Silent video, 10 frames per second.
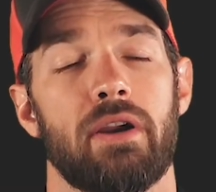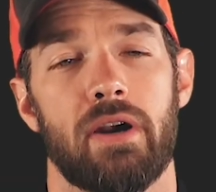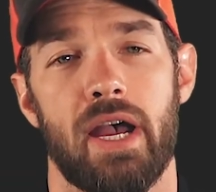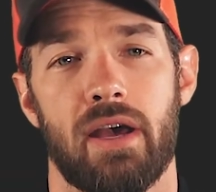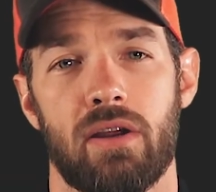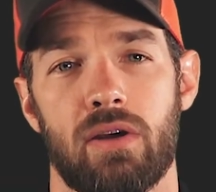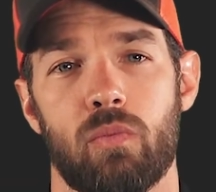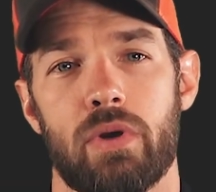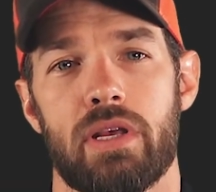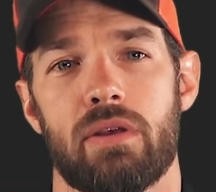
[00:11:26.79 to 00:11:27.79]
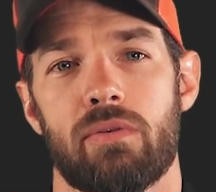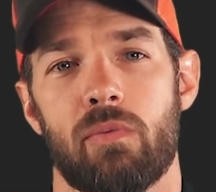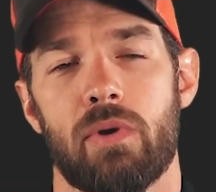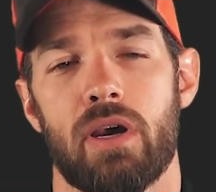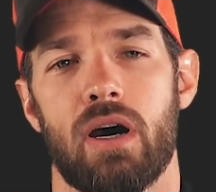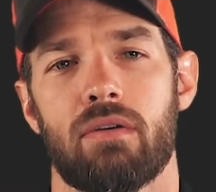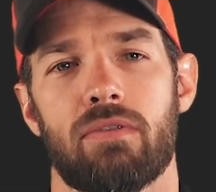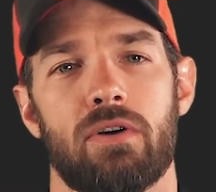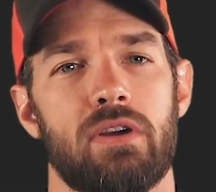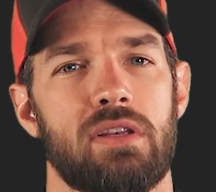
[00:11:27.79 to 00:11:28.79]
or add-on we
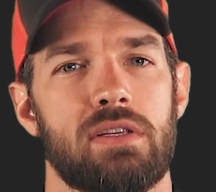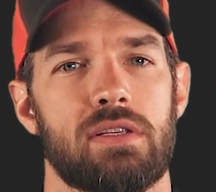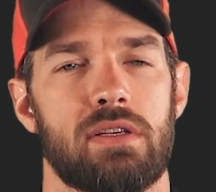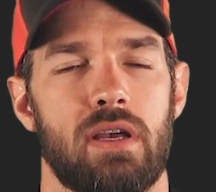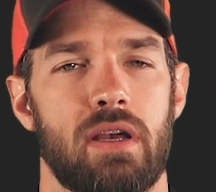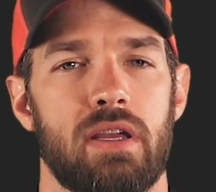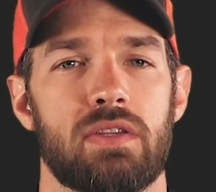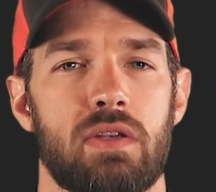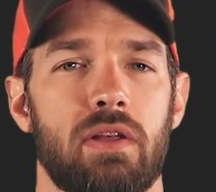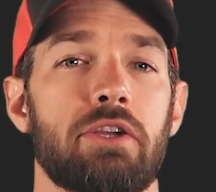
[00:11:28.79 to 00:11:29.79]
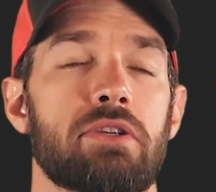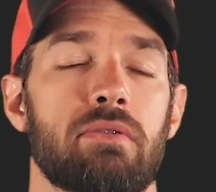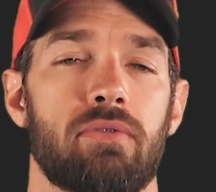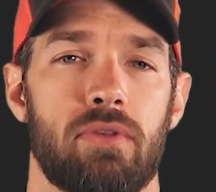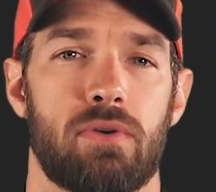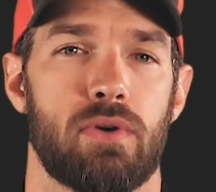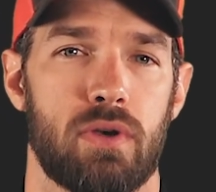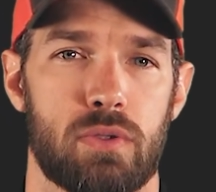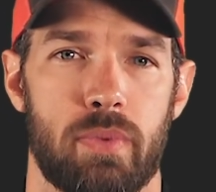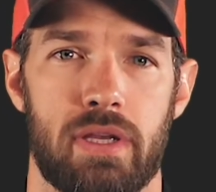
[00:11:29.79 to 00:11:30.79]
offer is insulation for the
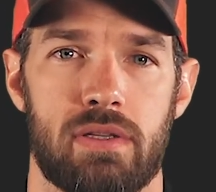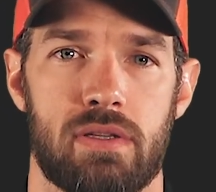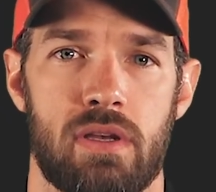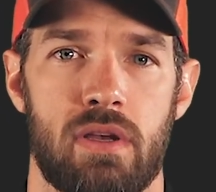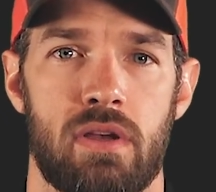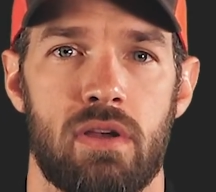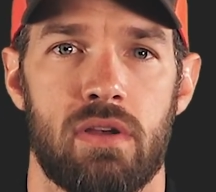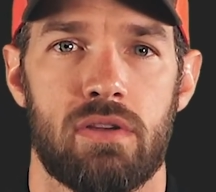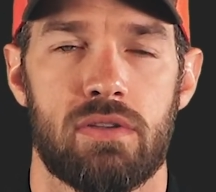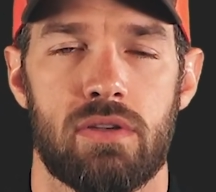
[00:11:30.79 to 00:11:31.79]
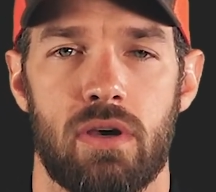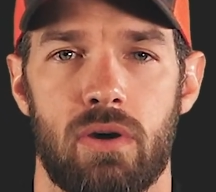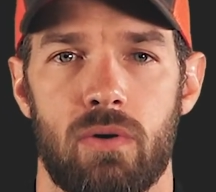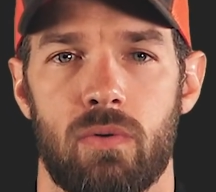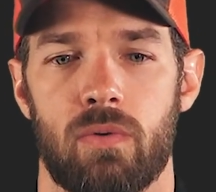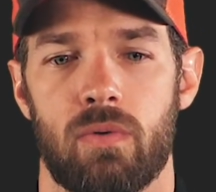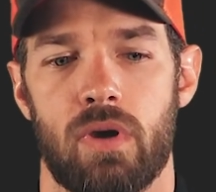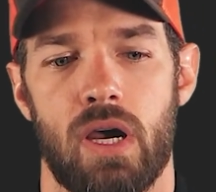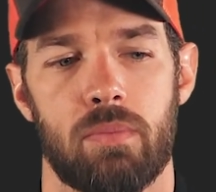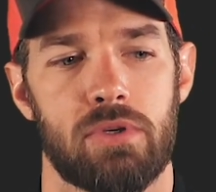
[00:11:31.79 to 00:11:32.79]
crawl space. So
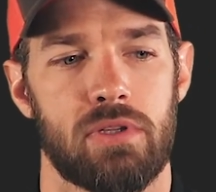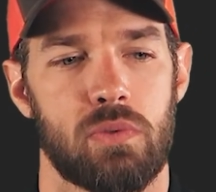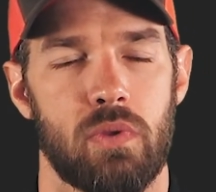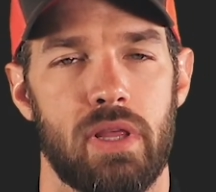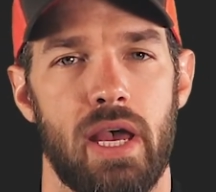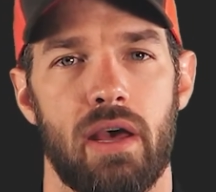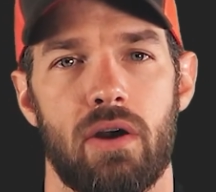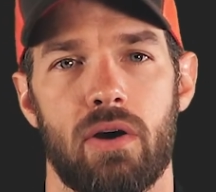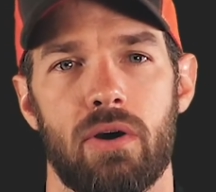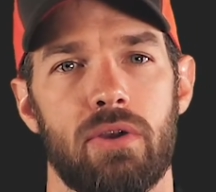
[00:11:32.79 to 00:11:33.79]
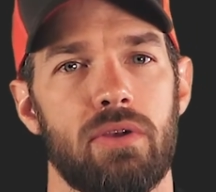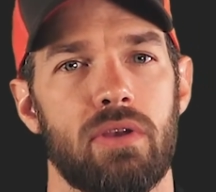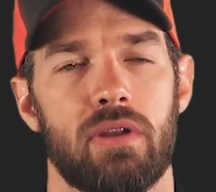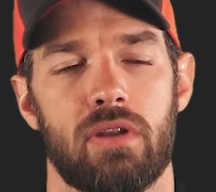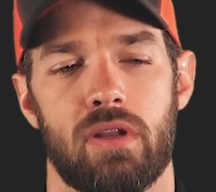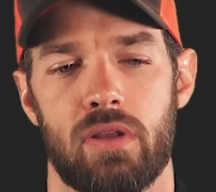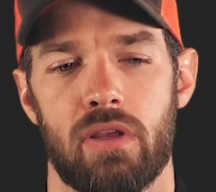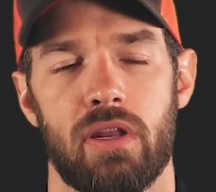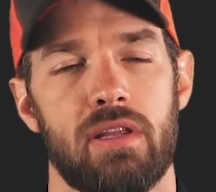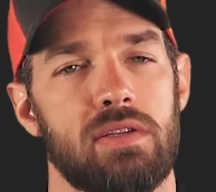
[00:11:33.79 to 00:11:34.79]
options with that are you can
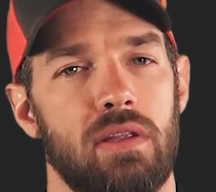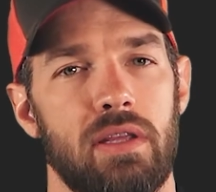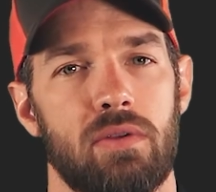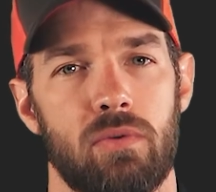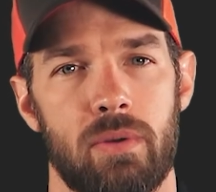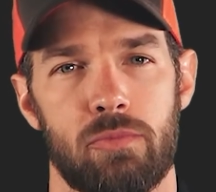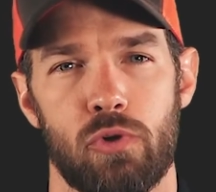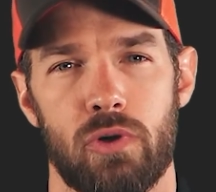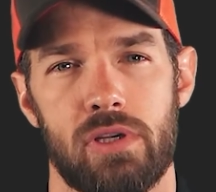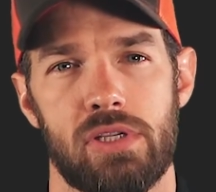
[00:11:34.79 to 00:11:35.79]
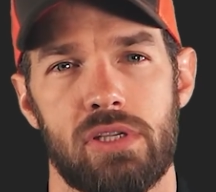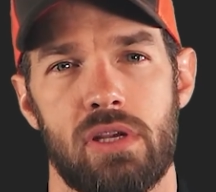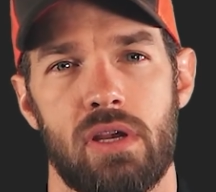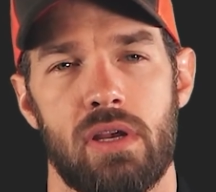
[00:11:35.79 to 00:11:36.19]
insulate the rim joists,